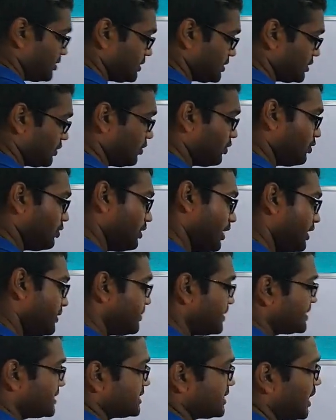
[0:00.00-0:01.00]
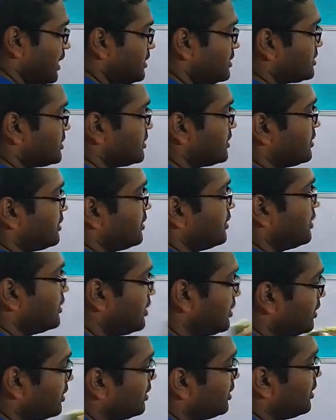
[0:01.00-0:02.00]
So, let me start
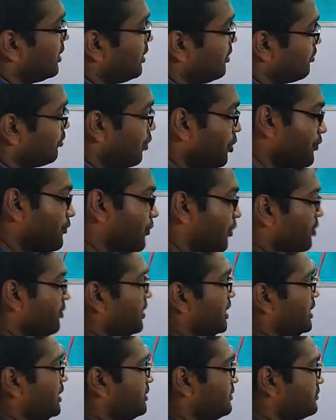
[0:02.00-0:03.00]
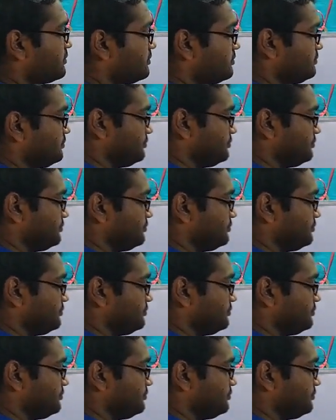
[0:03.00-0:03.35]
more formally.